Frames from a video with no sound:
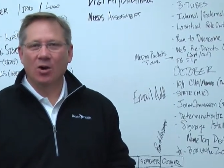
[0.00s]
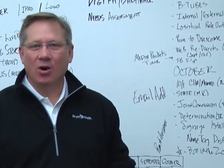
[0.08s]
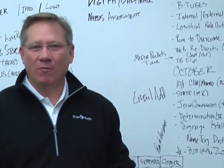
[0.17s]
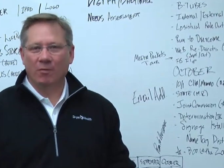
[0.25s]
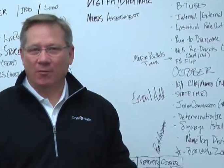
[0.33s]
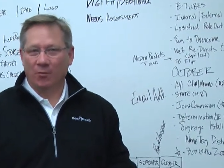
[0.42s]

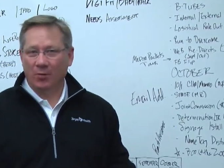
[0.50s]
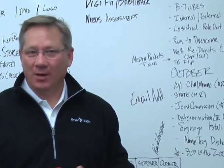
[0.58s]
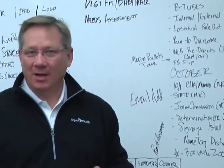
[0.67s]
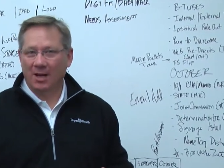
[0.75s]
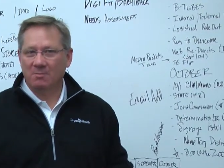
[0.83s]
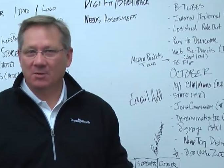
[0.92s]
Over
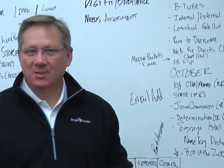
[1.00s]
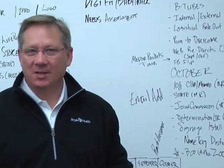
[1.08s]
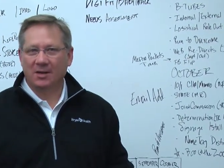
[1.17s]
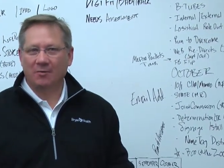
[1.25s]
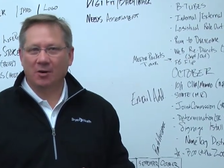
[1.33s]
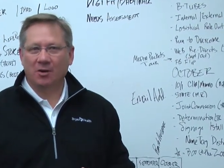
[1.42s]

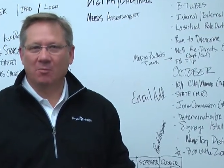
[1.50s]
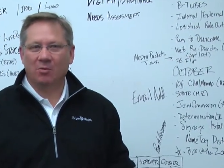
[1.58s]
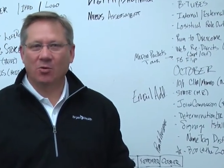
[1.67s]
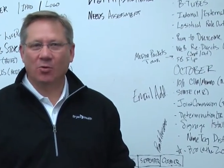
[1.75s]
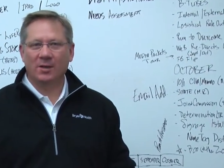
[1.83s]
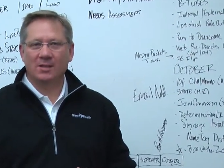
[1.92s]
49% of our
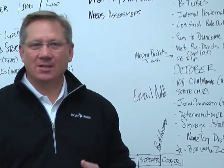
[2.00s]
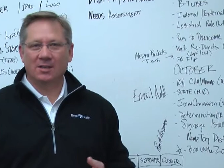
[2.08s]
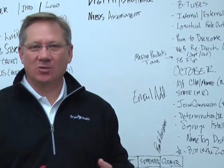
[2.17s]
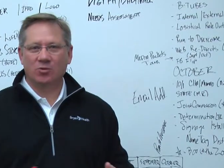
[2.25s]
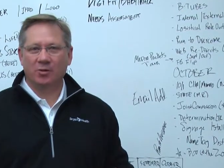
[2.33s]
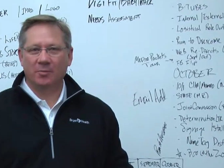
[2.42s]
employees
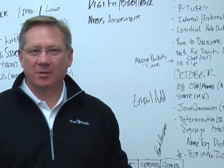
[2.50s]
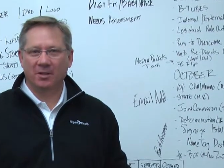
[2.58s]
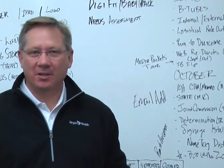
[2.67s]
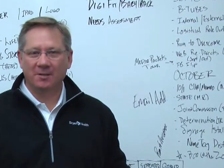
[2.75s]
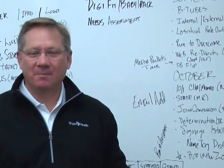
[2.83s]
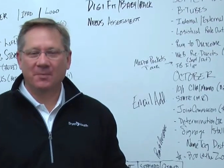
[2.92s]

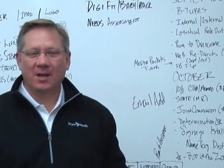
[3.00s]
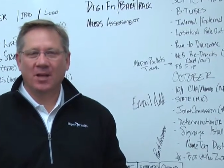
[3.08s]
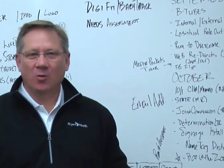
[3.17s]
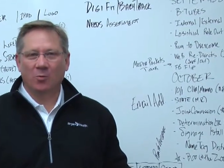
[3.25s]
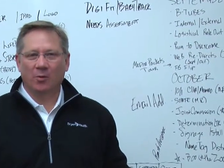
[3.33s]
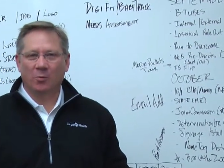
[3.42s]
contributed.
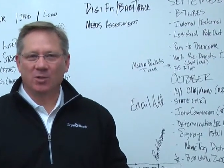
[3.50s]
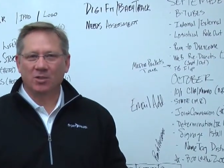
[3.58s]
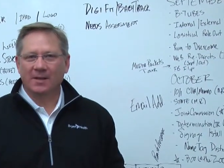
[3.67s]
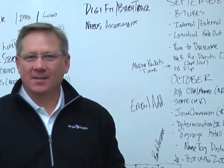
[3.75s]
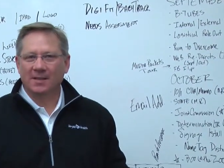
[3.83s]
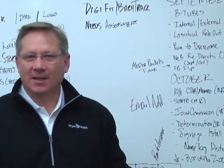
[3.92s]
We were
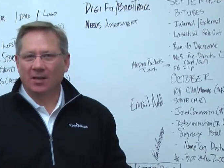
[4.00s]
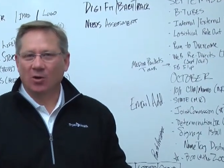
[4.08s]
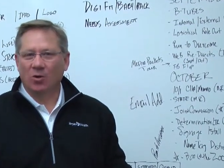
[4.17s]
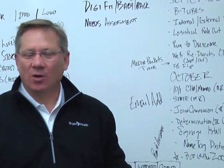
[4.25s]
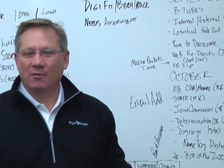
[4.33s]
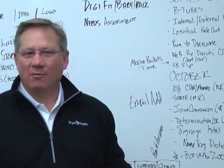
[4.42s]
chasing a
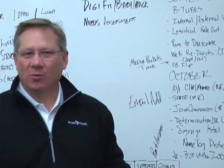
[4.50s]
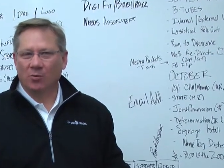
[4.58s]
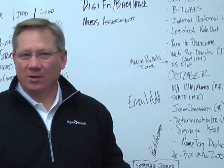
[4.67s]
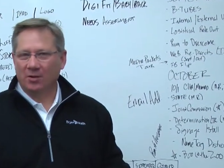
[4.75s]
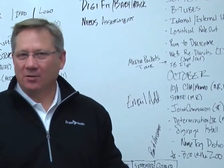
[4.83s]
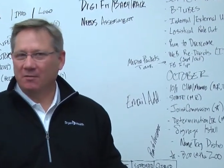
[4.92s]
goal of
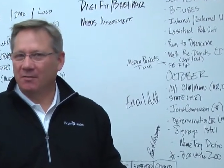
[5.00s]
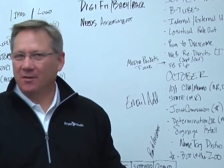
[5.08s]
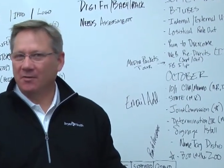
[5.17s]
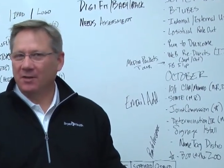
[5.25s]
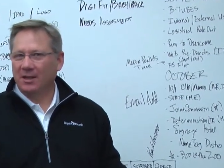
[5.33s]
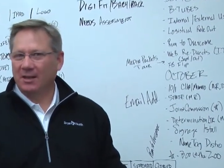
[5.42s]

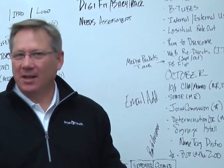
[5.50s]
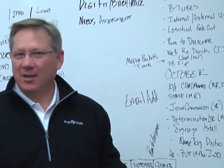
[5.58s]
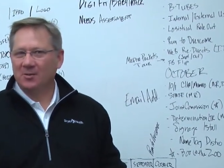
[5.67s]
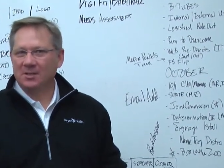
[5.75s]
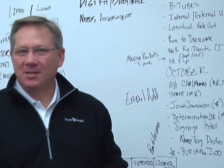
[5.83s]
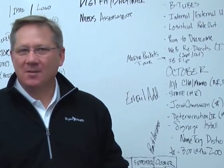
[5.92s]

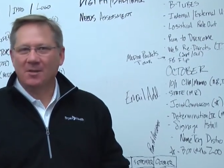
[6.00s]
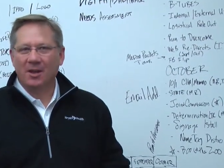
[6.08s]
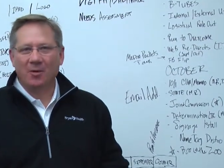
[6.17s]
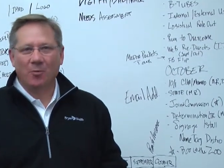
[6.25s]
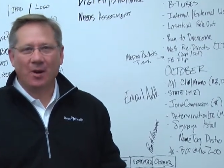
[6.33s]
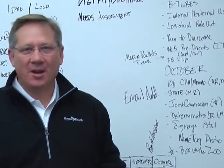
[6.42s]
$450,000,
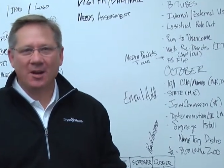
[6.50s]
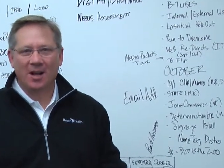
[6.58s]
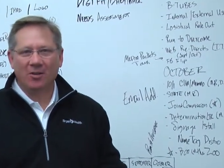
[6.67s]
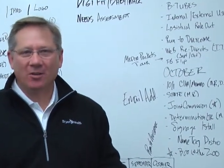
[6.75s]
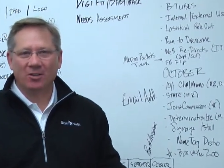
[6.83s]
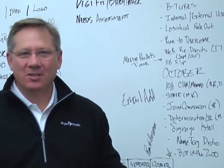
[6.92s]
and right
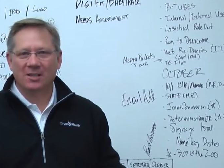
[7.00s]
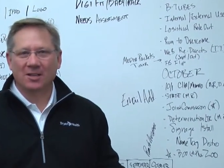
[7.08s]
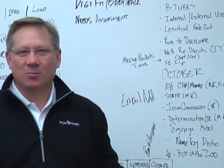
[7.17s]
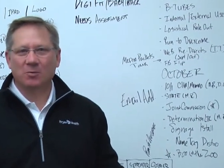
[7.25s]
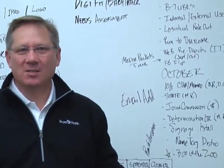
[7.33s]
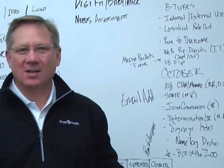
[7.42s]
now it looks
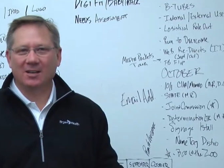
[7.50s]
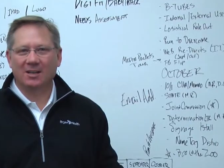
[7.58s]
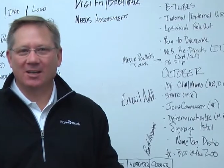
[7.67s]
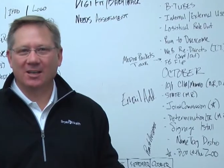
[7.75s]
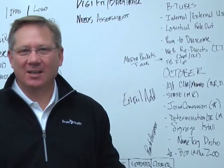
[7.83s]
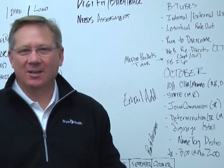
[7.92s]
like we're
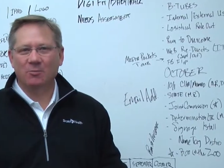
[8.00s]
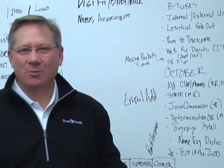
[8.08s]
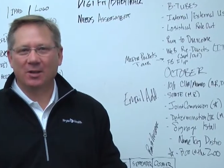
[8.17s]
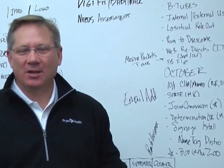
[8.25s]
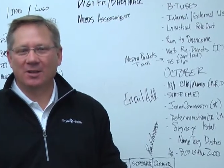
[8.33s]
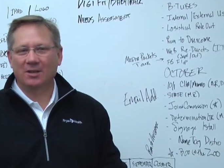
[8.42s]
settling in
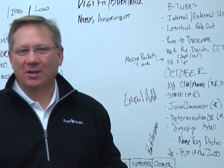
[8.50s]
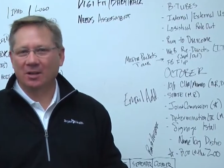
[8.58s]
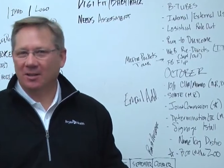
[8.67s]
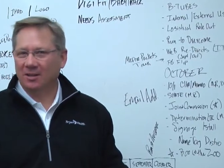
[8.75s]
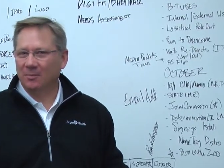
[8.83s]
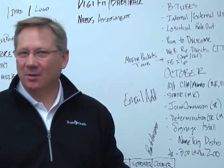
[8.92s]
with
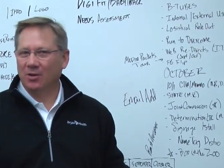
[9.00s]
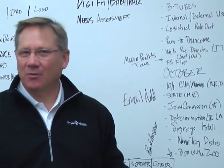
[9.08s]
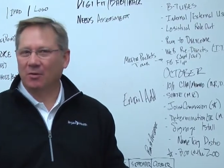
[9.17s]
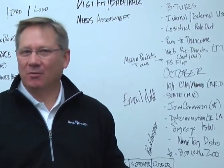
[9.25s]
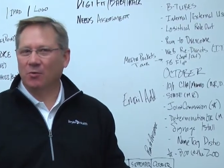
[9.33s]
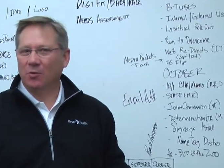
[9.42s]
a little bit
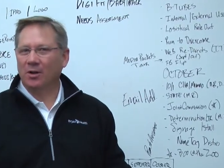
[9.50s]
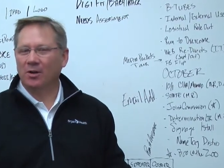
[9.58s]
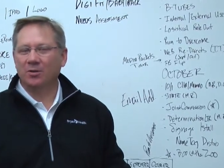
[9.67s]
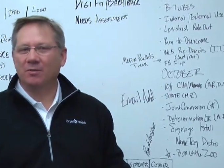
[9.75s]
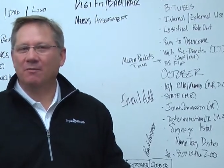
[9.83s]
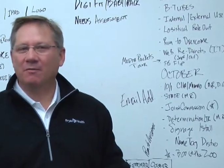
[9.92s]
over
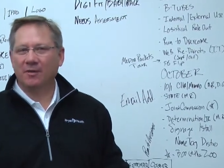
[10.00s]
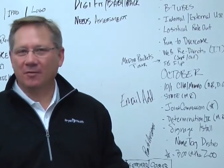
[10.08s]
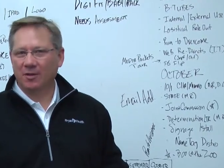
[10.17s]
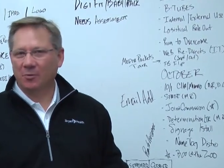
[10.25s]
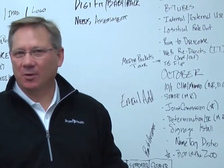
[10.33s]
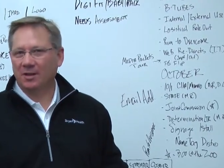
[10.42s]

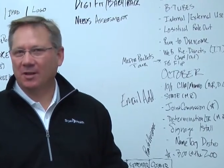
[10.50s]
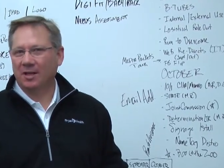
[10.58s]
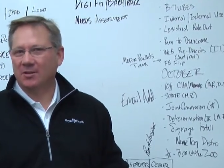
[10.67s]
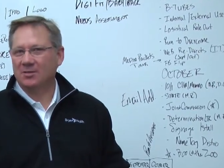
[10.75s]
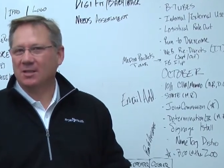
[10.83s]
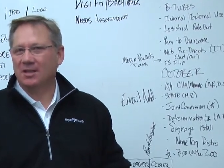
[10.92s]

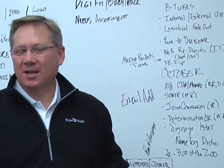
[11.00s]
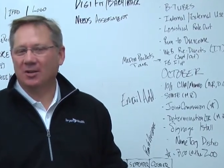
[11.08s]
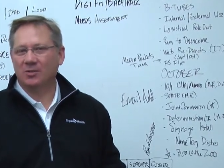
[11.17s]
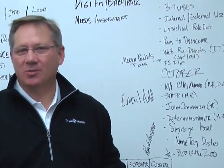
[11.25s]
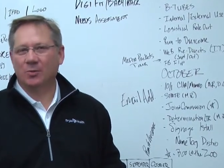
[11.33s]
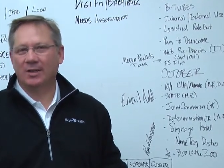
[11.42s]

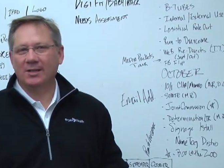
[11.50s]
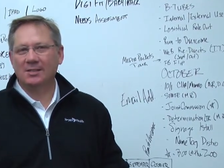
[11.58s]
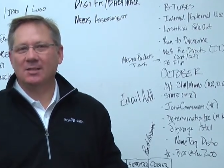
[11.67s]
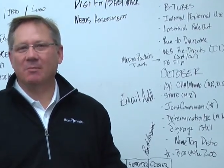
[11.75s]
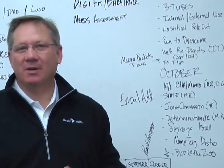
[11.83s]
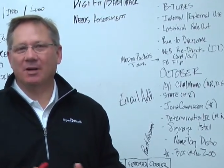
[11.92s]
$451,000
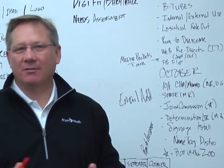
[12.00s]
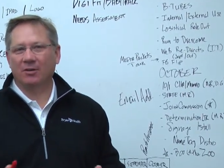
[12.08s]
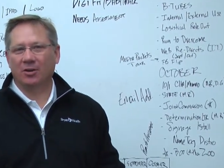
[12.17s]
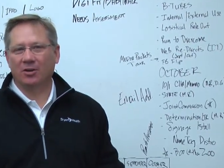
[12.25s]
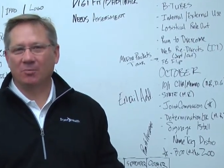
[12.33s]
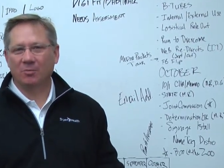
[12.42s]
raised to
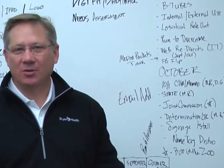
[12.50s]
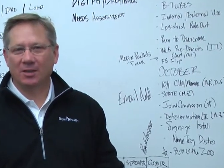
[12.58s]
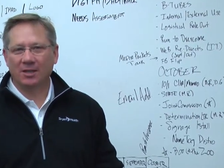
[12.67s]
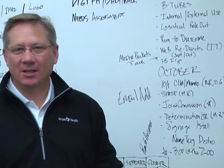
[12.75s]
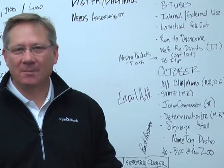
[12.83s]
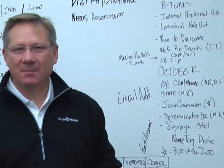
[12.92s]
benefit our
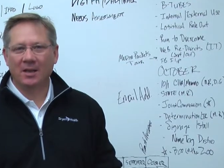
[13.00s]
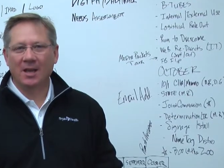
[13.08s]
community